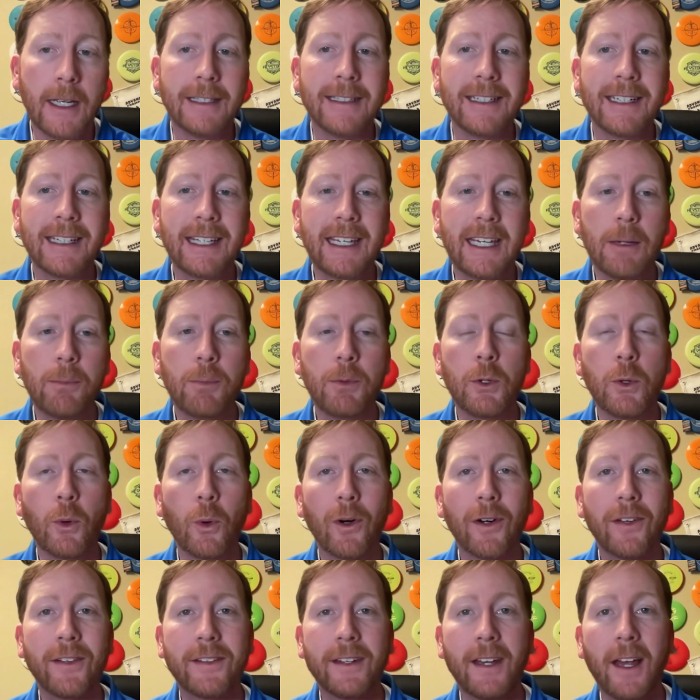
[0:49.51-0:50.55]
to keep
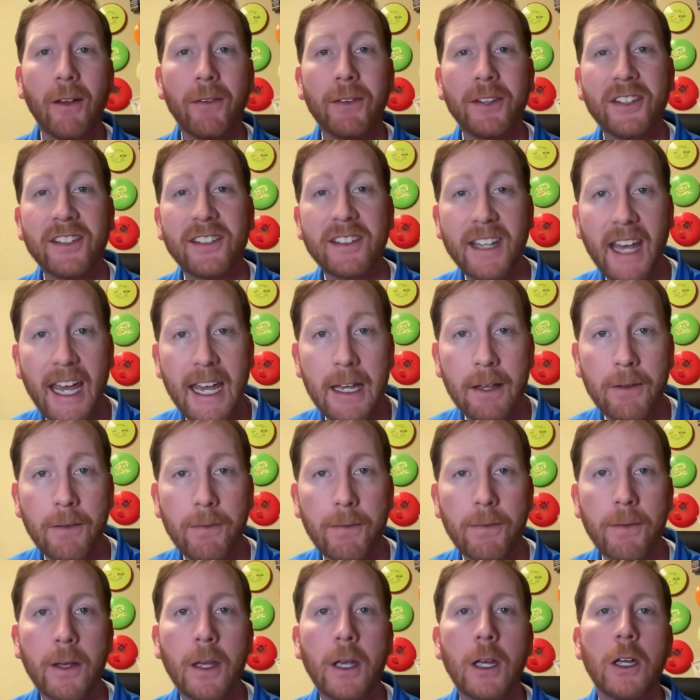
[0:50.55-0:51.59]
yourself
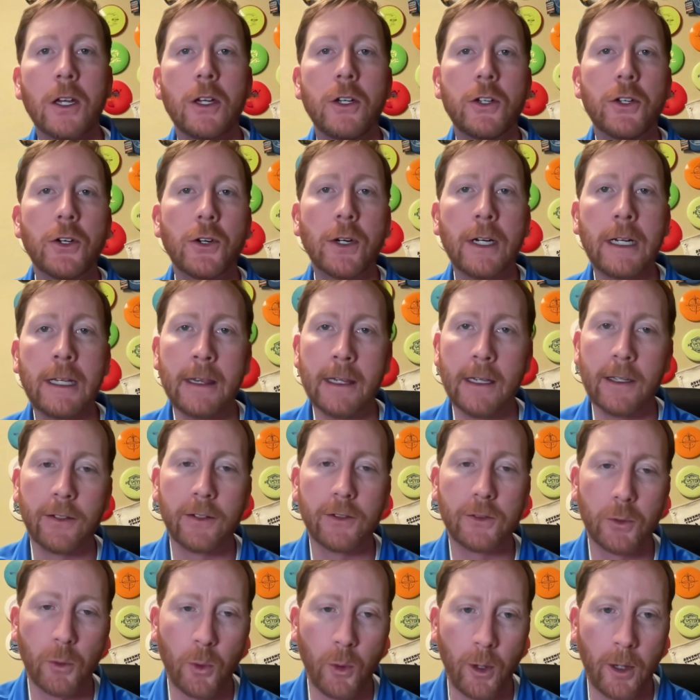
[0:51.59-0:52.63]
safe during this
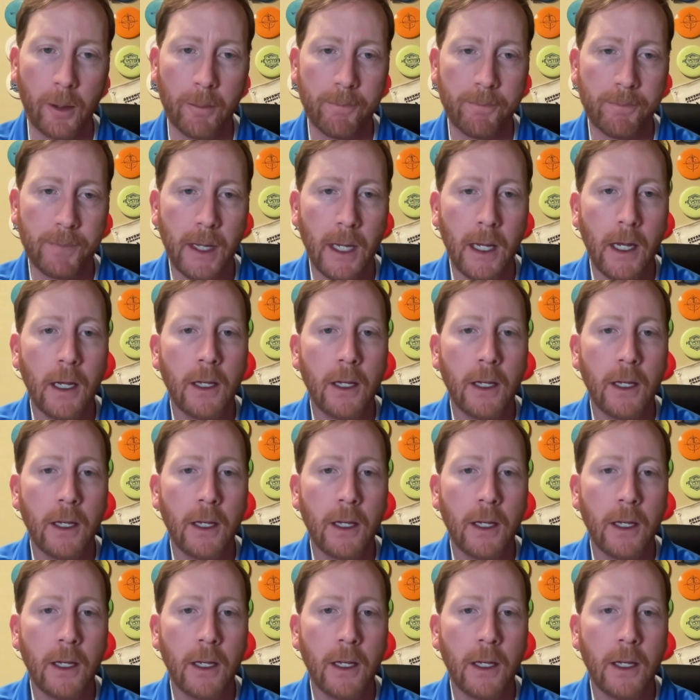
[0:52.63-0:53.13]
storm.